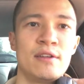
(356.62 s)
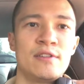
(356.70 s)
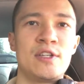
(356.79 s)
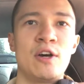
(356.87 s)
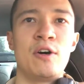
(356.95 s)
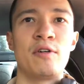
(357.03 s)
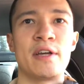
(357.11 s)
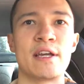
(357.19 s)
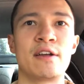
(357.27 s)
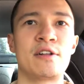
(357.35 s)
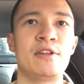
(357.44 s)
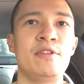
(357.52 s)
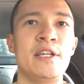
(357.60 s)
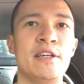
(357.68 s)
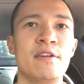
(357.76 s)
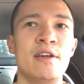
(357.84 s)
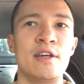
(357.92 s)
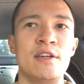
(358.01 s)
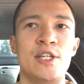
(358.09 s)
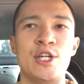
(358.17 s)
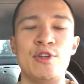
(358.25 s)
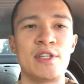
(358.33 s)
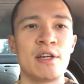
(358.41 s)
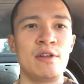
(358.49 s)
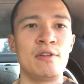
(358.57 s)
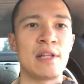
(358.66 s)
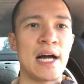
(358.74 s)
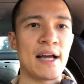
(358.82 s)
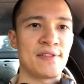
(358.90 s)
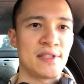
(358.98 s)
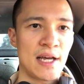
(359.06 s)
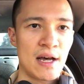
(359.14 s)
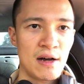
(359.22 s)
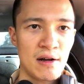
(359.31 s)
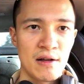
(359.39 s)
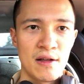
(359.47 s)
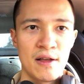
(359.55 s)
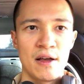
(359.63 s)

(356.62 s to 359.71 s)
So, including choosing a new lifestyle,